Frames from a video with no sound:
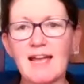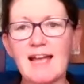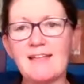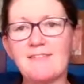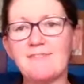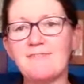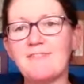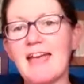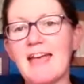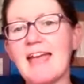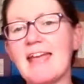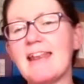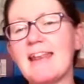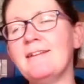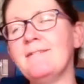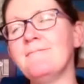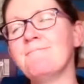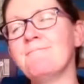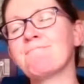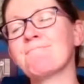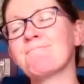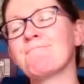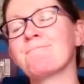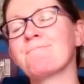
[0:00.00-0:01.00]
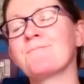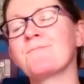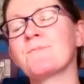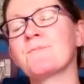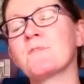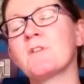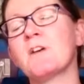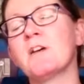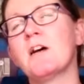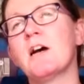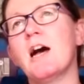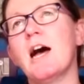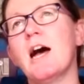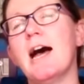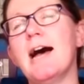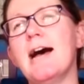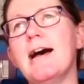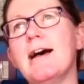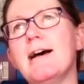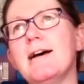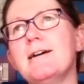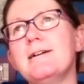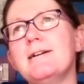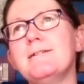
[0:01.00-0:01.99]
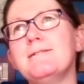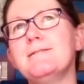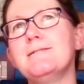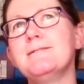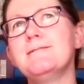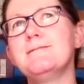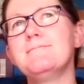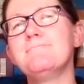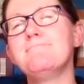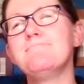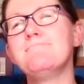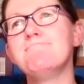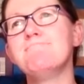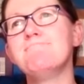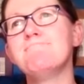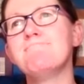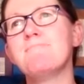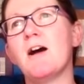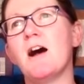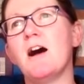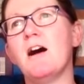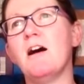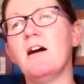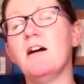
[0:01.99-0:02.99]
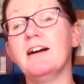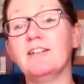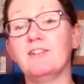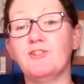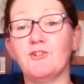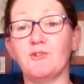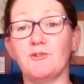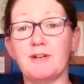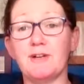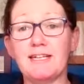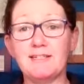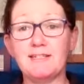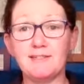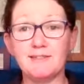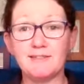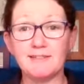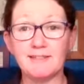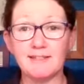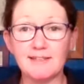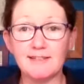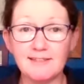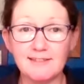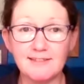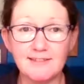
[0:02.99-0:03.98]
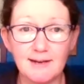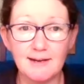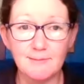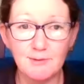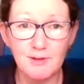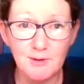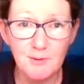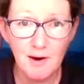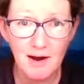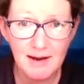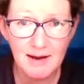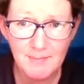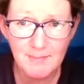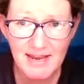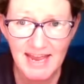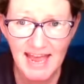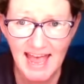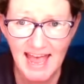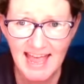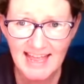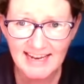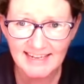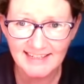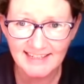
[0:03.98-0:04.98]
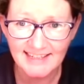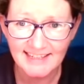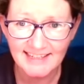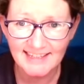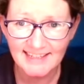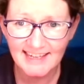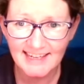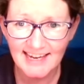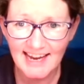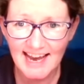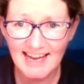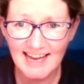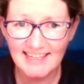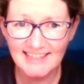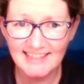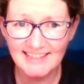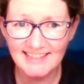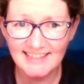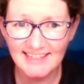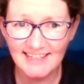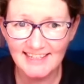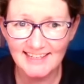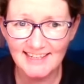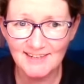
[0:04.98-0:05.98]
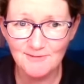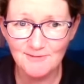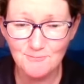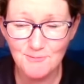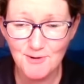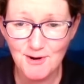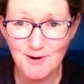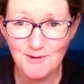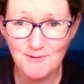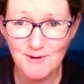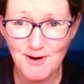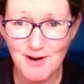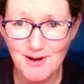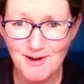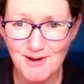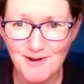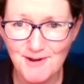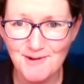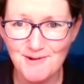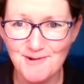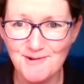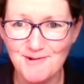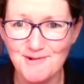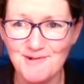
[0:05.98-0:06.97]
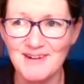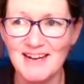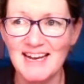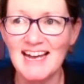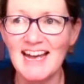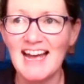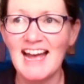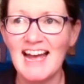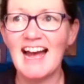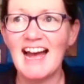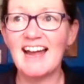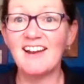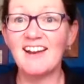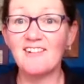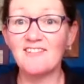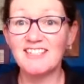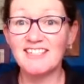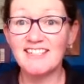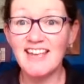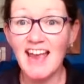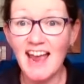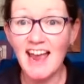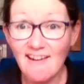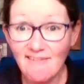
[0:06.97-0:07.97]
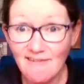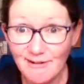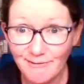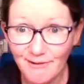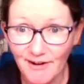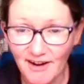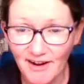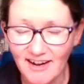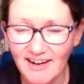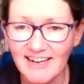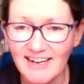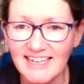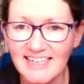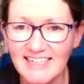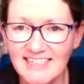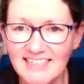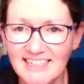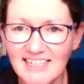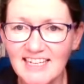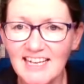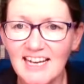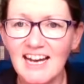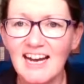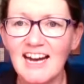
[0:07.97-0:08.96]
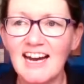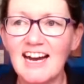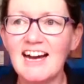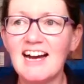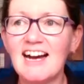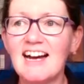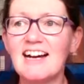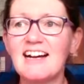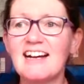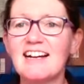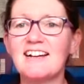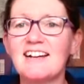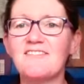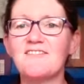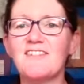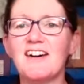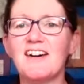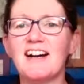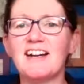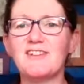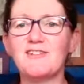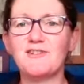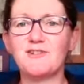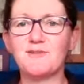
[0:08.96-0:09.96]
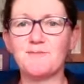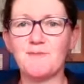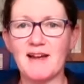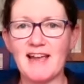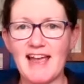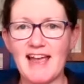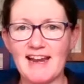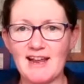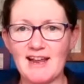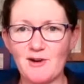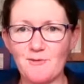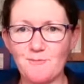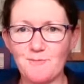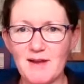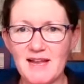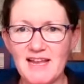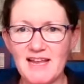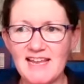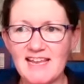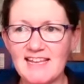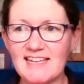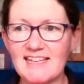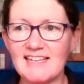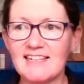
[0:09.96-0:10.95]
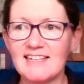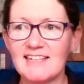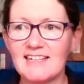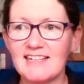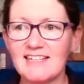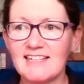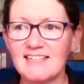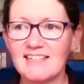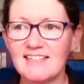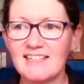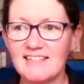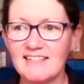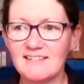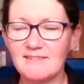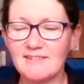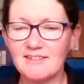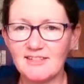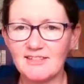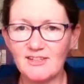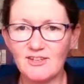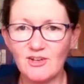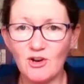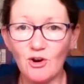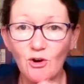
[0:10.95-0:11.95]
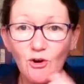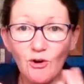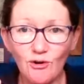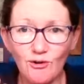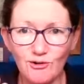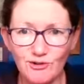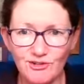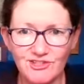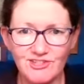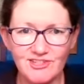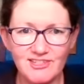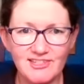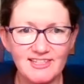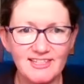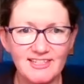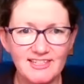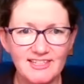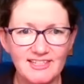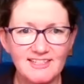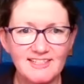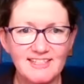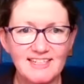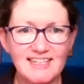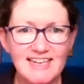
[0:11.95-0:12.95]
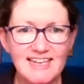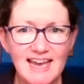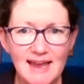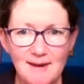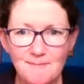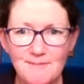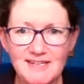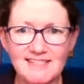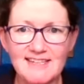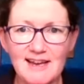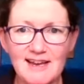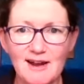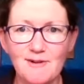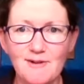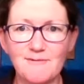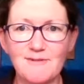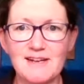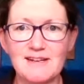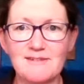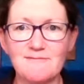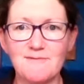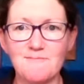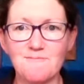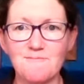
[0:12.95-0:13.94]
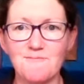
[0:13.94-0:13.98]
and then I joined WIBN, and woo-woo! And I was terrified. I used my NLP course to get myself in the